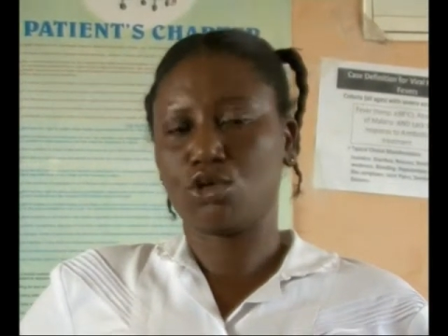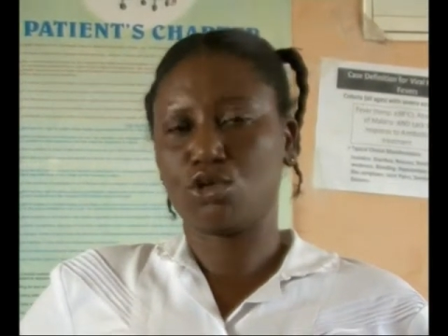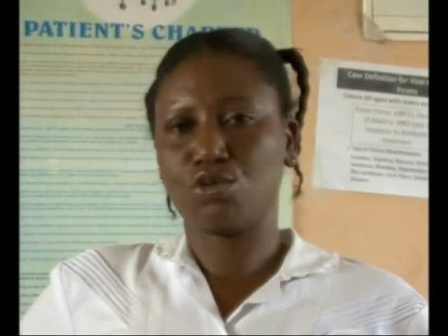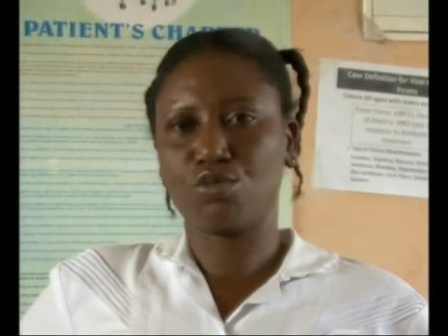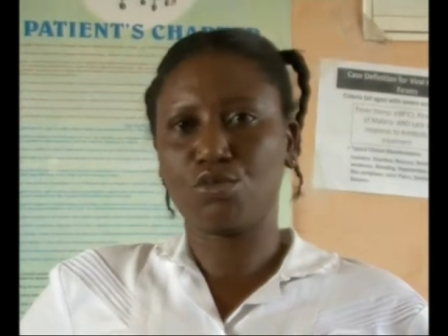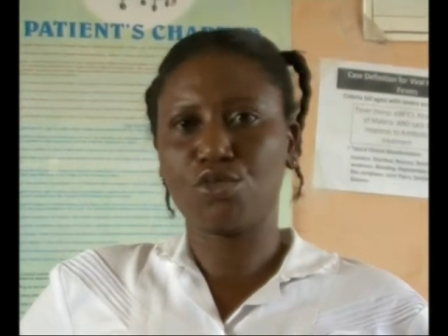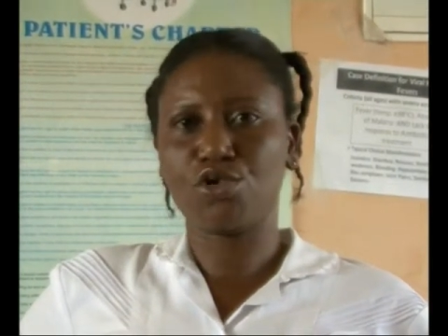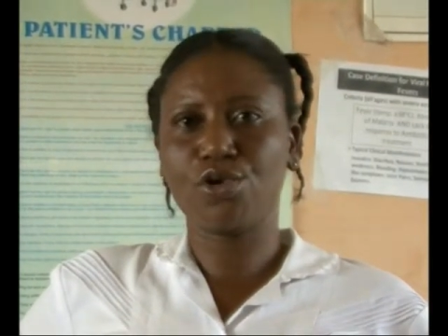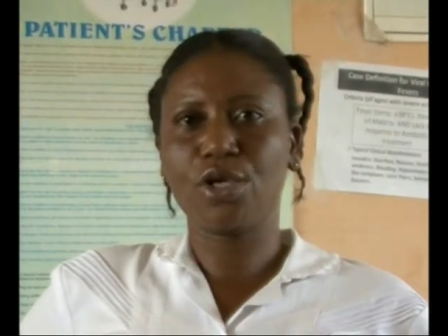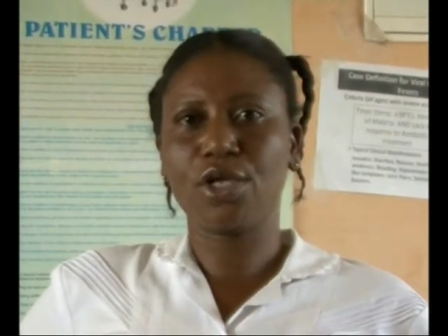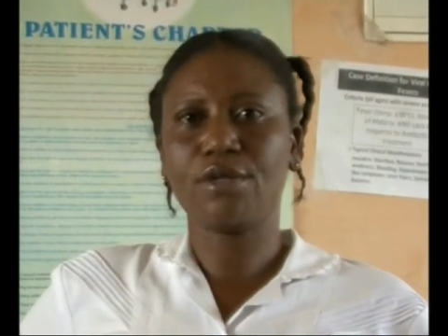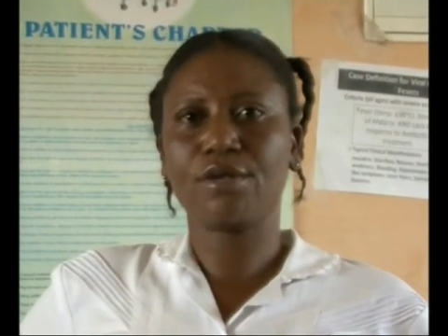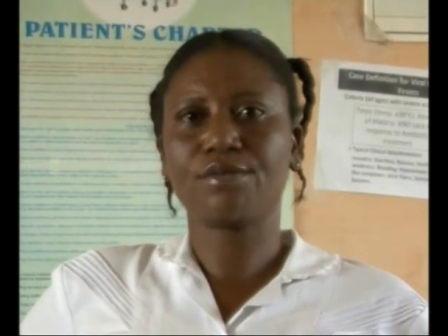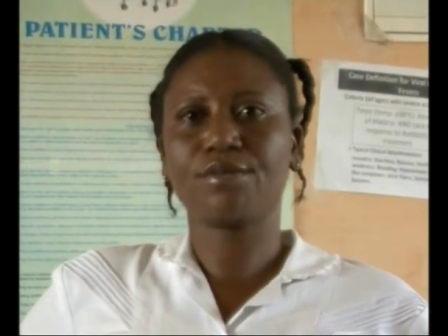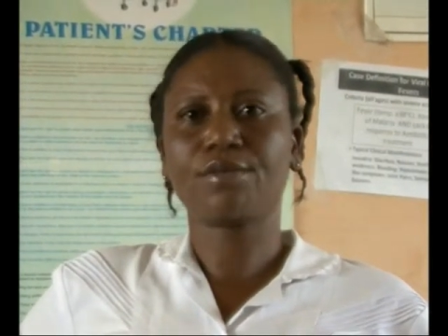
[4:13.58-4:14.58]
to Muli.
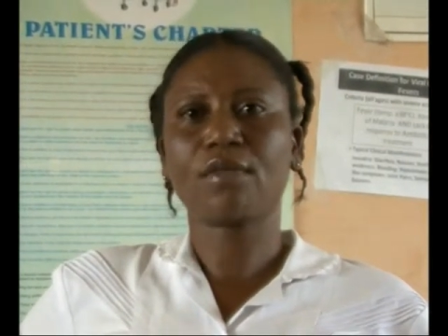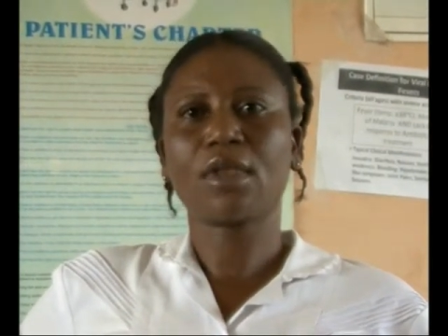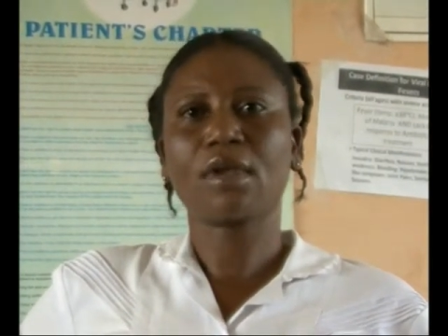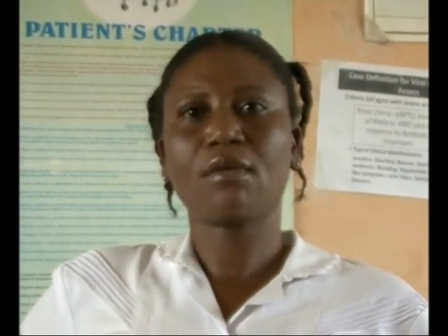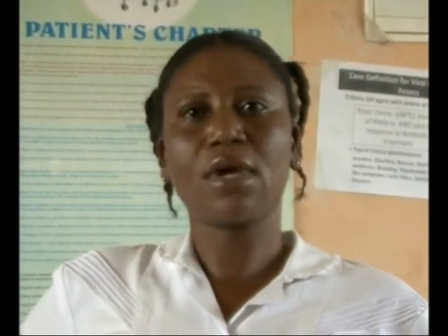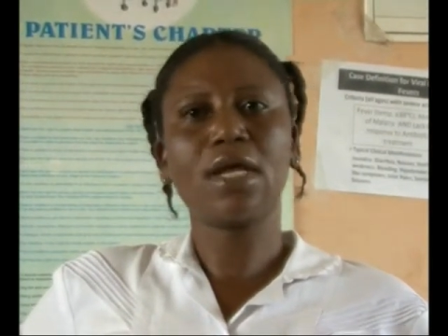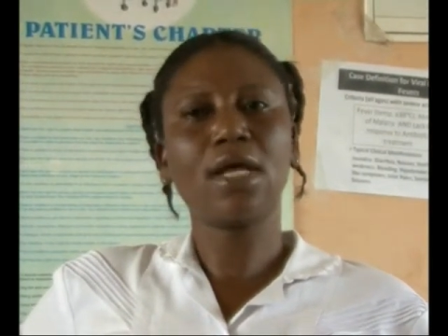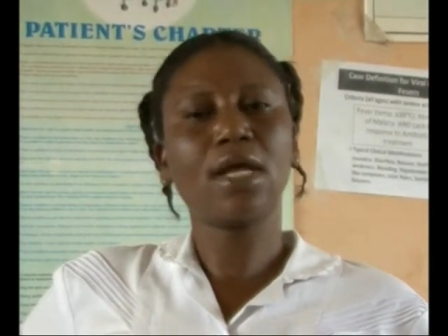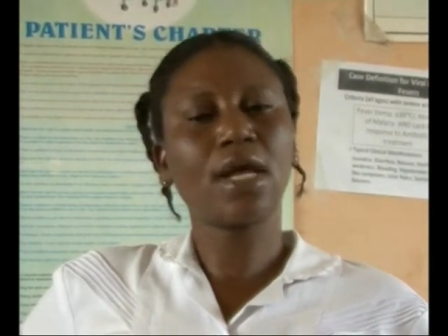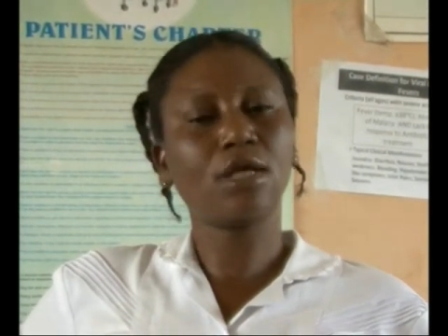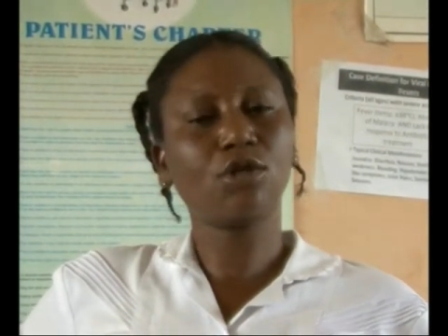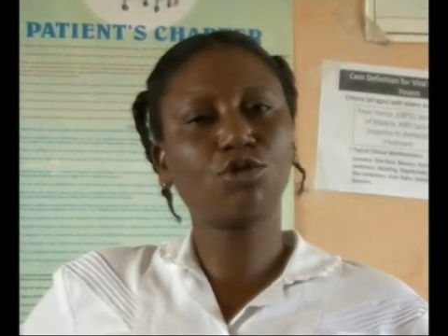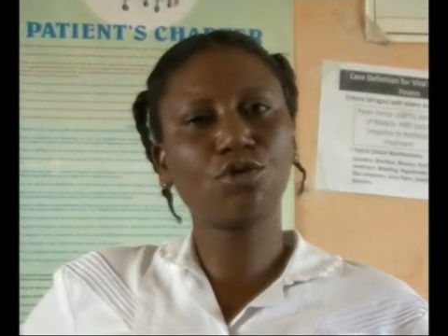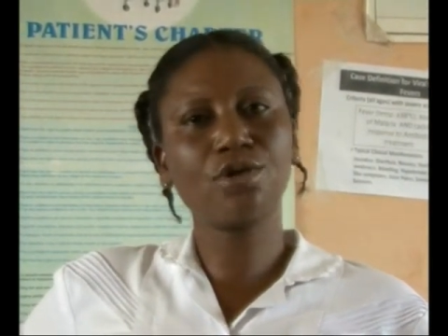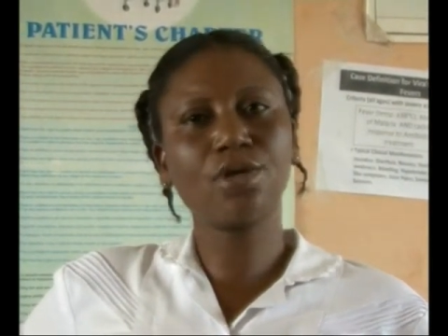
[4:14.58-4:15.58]
But then I
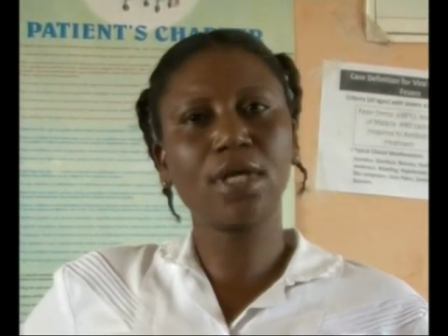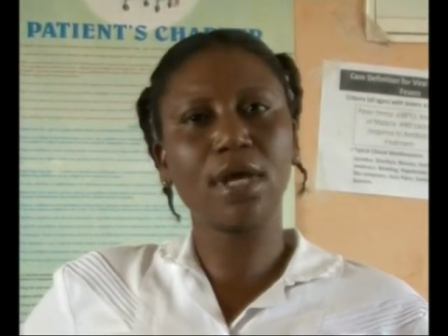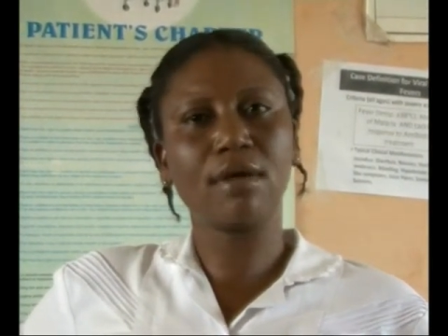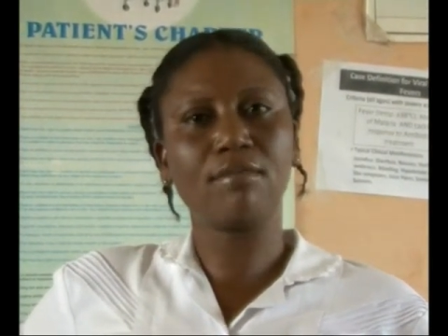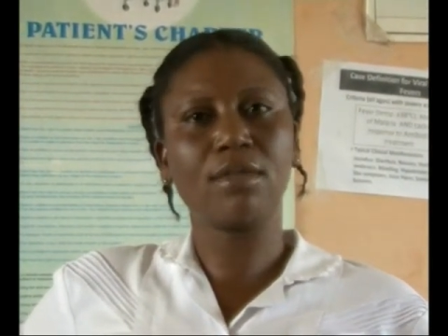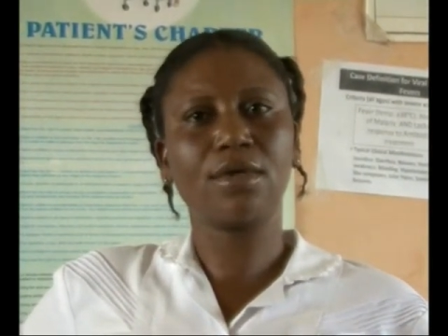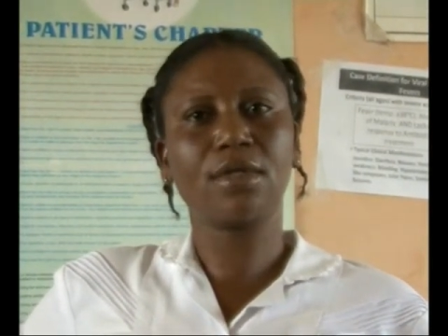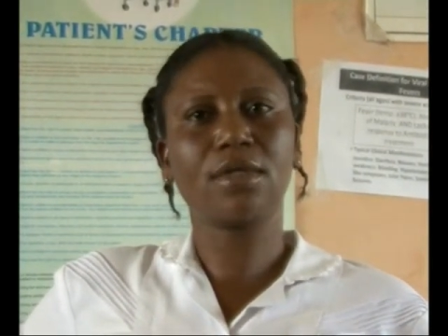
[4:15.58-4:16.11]
told them